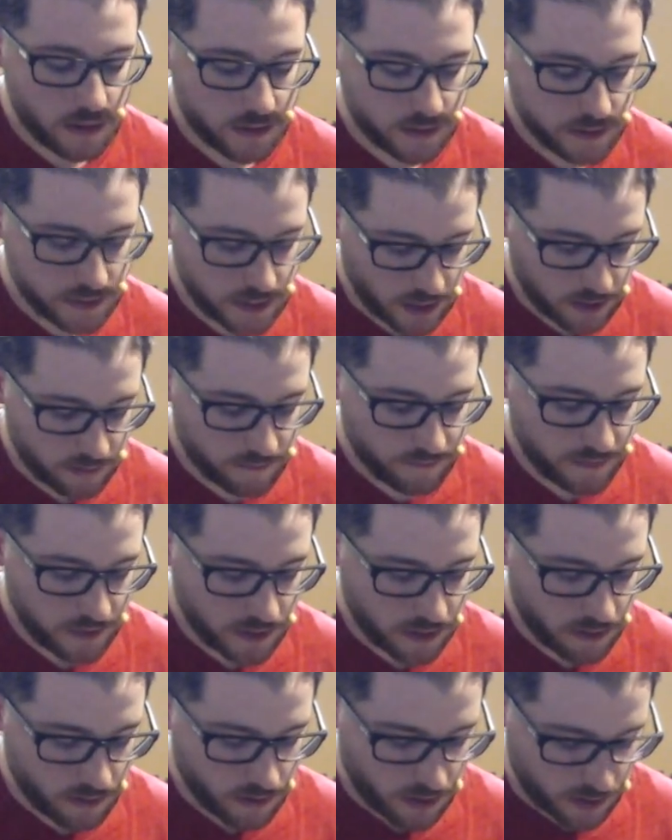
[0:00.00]
Second
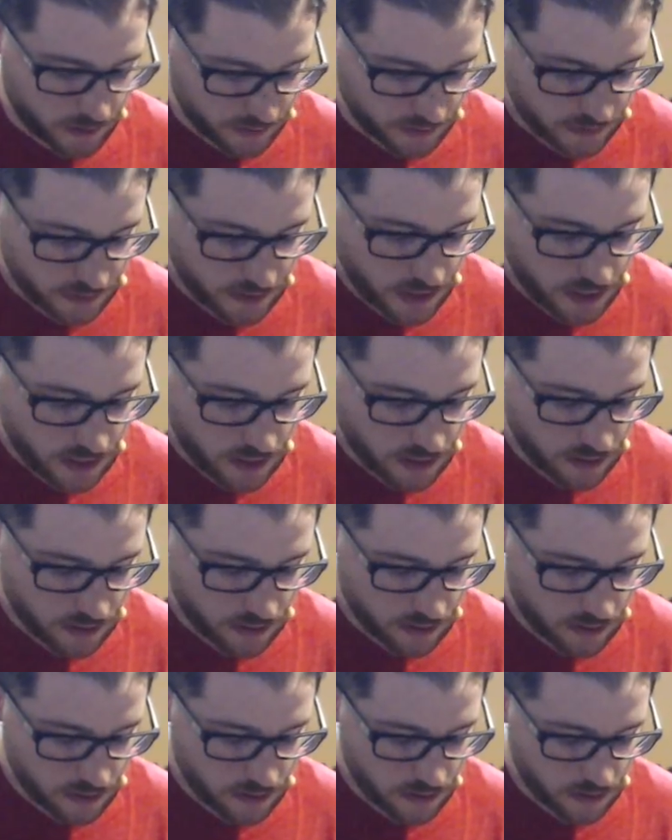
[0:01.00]
finger on C.
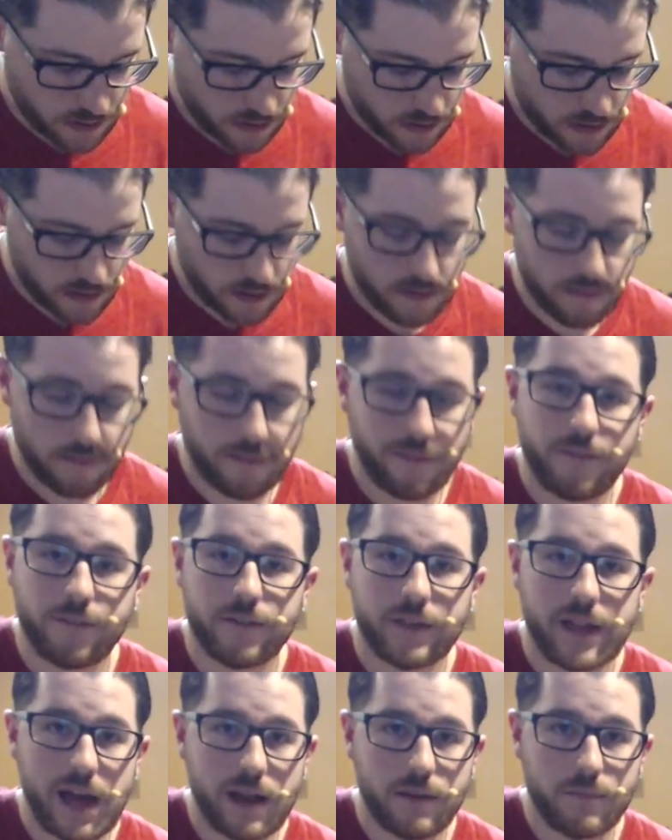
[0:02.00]

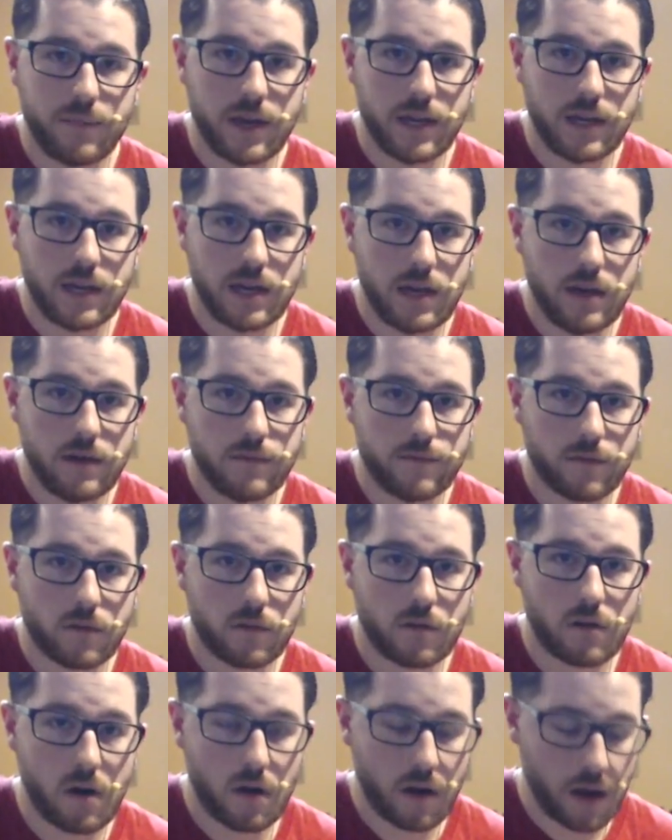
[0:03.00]
Flat pinky for
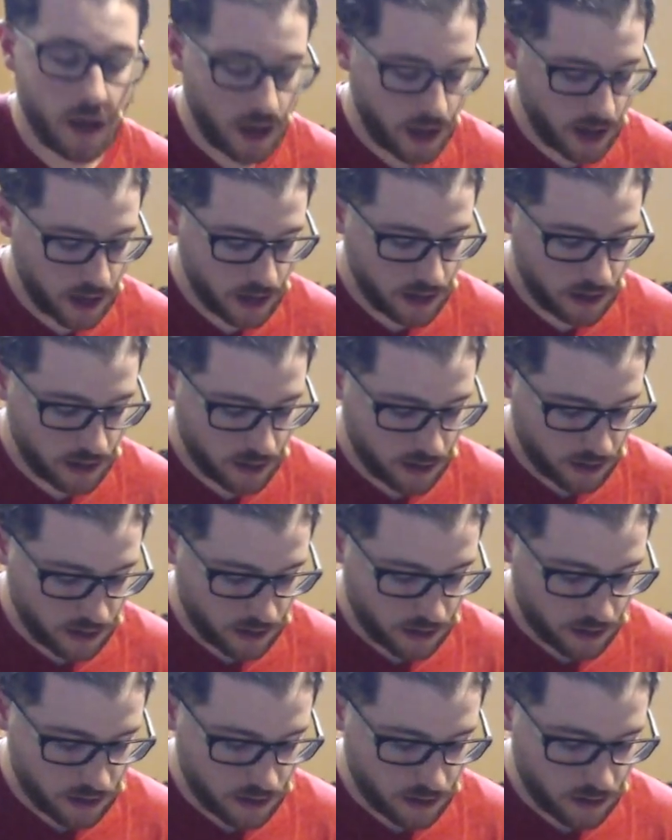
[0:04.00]
our A.
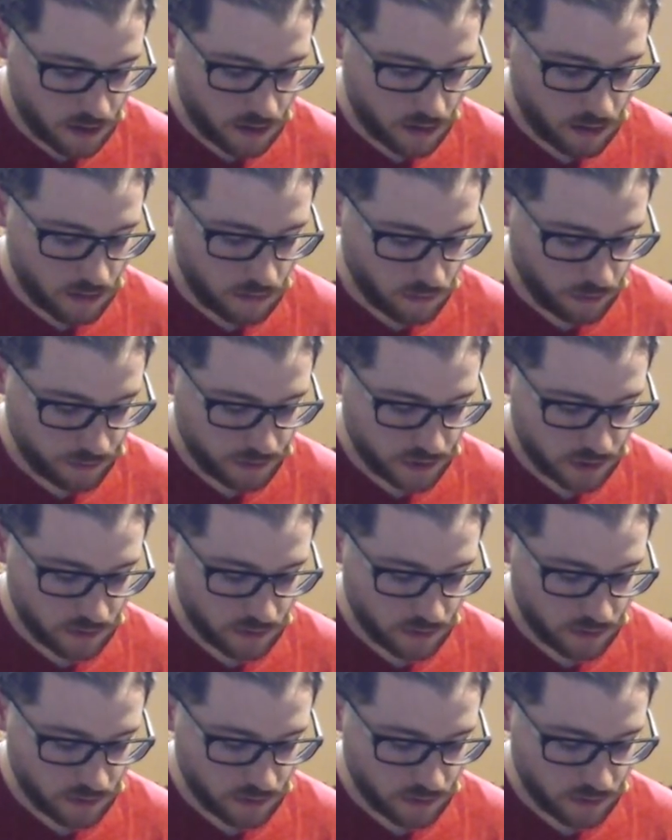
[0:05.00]
Whoops.